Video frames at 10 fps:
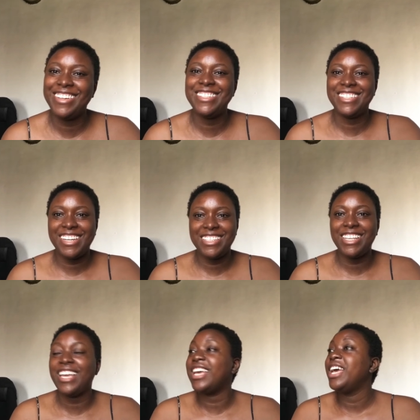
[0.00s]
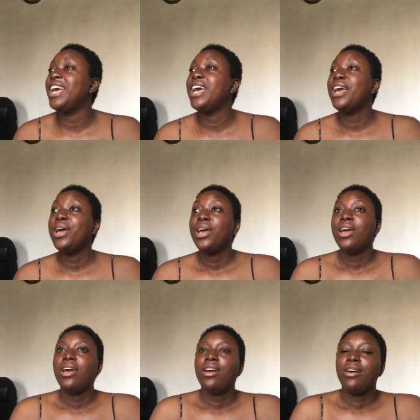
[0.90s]
is that like
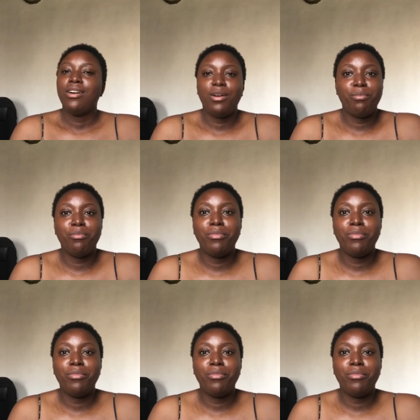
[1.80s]
um